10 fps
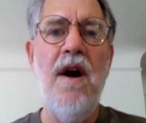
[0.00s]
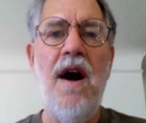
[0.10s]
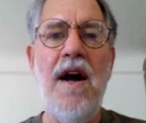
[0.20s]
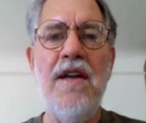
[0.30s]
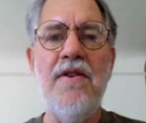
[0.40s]

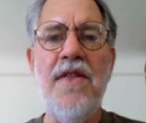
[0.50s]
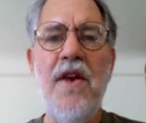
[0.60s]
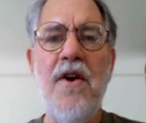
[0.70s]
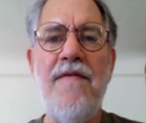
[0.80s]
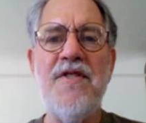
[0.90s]
I enter the
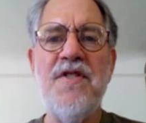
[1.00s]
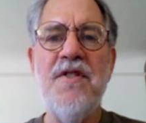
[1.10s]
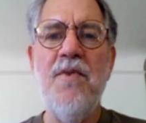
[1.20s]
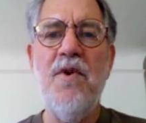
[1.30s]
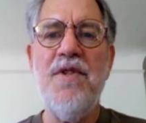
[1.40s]
office of the
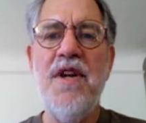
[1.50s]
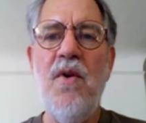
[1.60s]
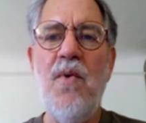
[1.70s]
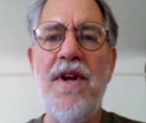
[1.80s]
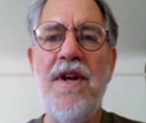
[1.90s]
motel
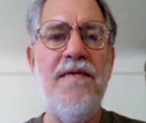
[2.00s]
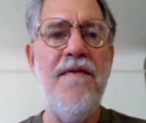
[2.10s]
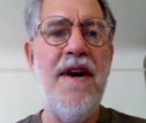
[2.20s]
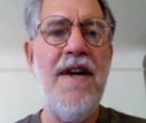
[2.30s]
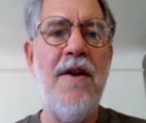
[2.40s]
wanting to
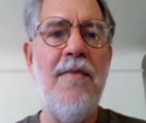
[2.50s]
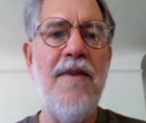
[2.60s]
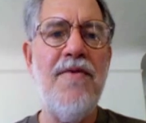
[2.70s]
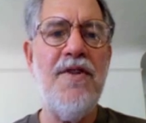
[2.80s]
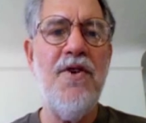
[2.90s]
find out
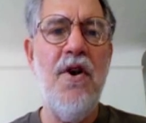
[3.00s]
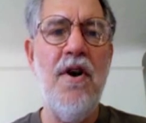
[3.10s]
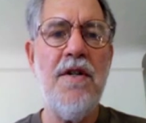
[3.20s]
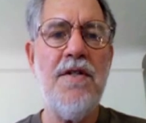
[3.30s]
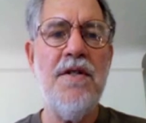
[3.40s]
about the
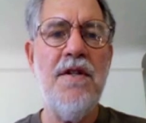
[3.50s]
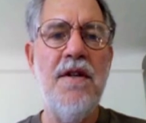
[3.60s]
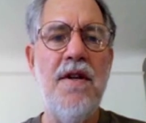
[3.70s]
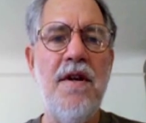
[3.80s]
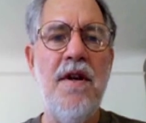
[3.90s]
dogs,
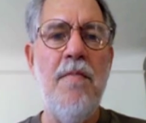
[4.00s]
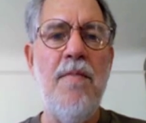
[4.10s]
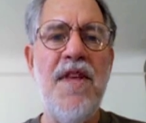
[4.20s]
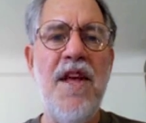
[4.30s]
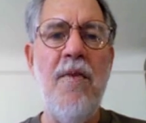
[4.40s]
but
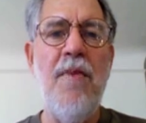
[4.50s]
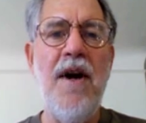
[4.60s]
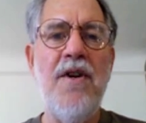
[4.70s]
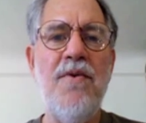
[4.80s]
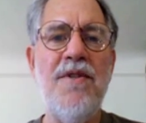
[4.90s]
the
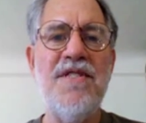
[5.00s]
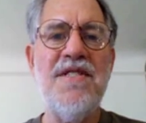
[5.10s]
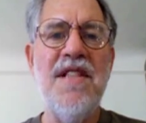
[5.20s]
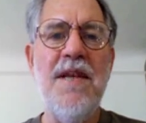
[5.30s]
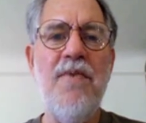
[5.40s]
albino is
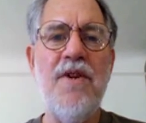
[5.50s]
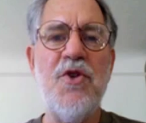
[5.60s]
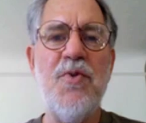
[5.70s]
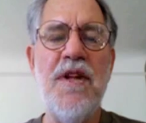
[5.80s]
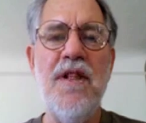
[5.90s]
asleep on his
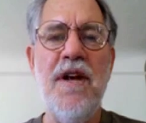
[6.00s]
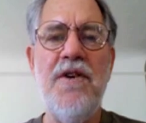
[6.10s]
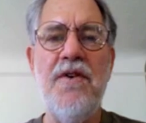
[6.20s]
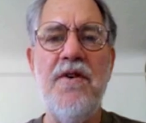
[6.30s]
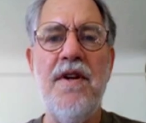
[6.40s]

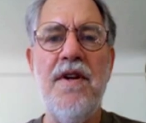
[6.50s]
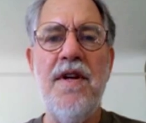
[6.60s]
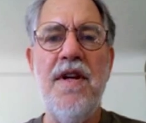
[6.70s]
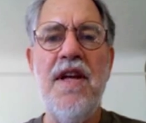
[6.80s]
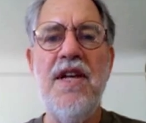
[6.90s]
recliner,
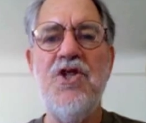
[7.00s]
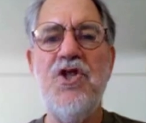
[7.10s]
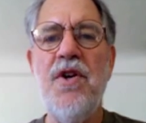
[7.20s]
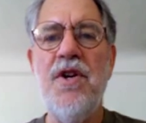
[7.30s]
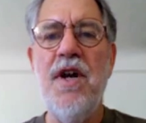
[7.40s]
his
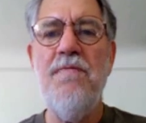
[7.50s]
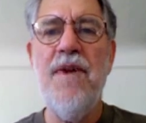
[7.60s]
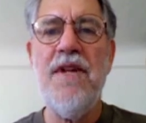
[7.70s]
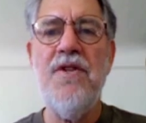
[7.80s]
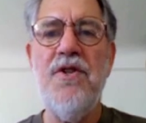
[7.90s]
shirt
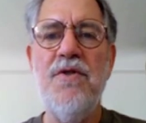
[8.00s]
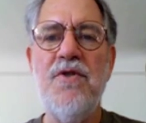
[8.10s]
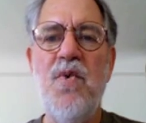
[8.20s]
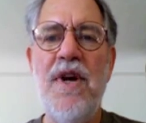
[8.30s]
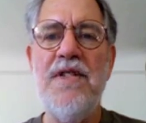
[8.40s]
unbuttoned to his
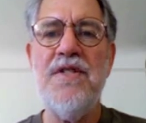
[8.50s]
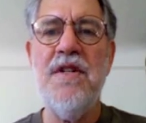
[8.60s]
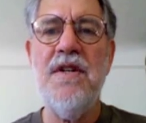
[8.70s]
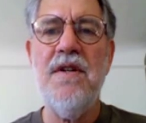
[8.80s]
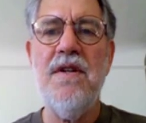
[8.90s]
waist.
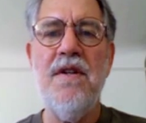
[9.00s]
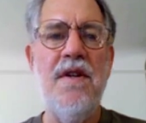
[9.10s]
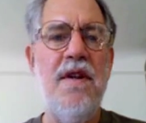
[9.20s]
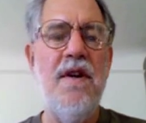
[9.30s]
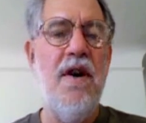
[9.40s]

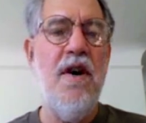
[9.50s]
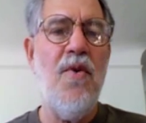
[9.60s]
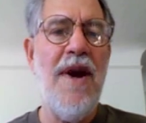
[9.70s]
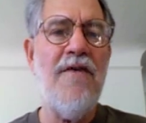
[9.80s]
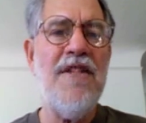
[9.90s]

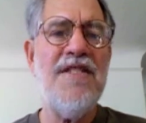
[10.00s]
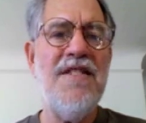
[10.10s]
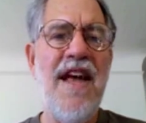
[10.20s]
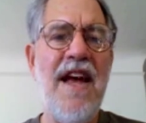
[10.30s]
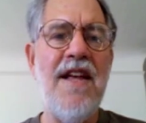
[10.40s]
Around his
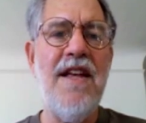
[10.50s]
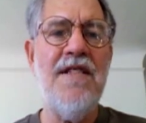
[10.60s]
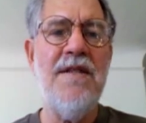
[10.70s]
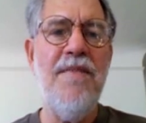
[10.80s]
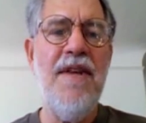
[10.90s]
neck is
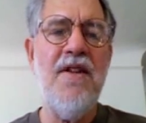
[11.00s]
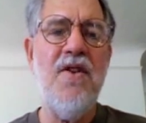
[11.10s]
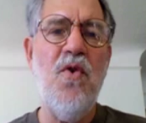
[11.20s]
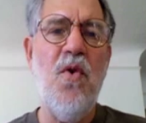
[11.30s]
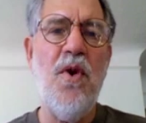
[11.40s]
a beaded
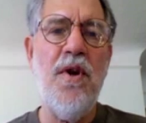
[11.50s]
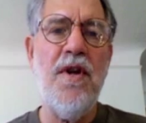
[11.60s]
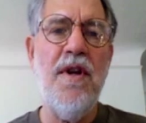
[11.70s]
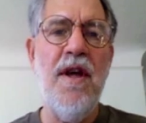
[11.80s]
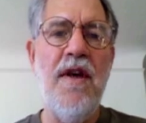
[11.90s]
cord,
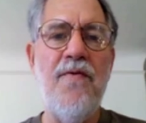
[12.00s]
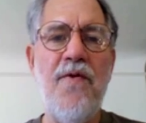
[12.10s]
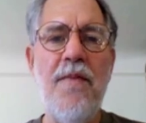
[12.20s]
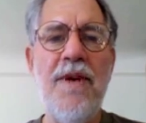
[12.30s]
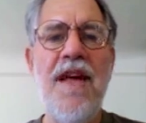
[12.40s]
and
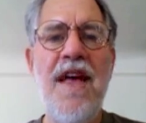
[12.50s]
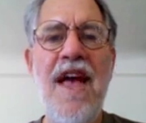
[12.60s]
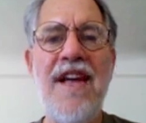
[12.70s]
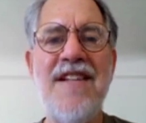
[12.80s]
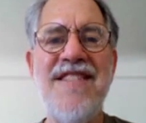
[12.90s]
from it
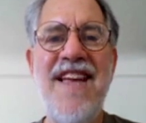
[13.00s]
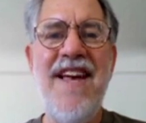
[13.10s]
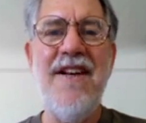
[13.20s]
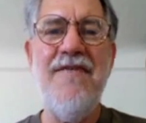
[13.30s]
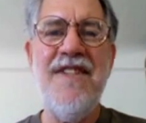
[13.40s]
hangs the
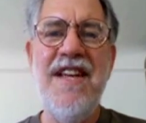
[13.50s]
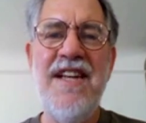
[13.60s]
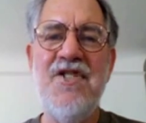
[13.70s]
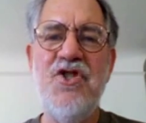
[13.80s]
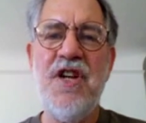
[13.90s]
head of a
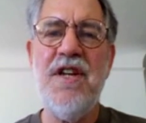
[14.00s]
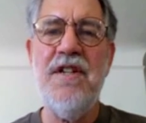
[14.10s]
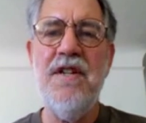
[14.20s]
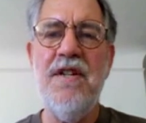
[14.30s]
dead chicken.